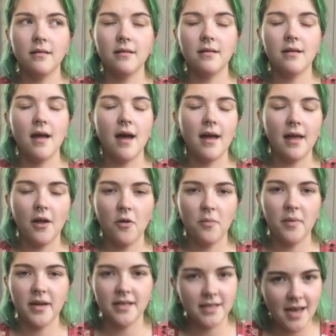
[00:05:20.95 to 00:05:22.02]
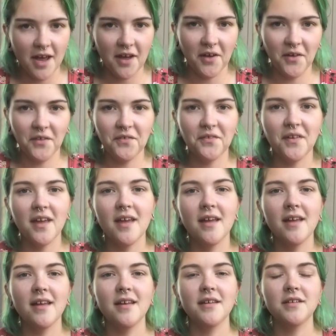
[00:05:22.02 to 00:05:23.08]
not help myself.
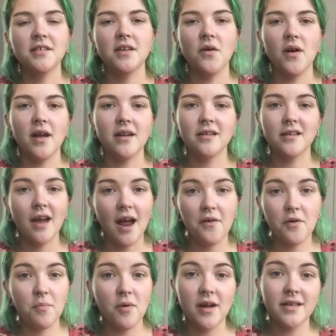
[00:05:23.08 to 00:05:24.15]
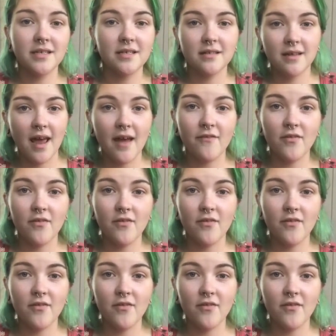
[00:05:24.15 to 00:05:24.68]
So I repress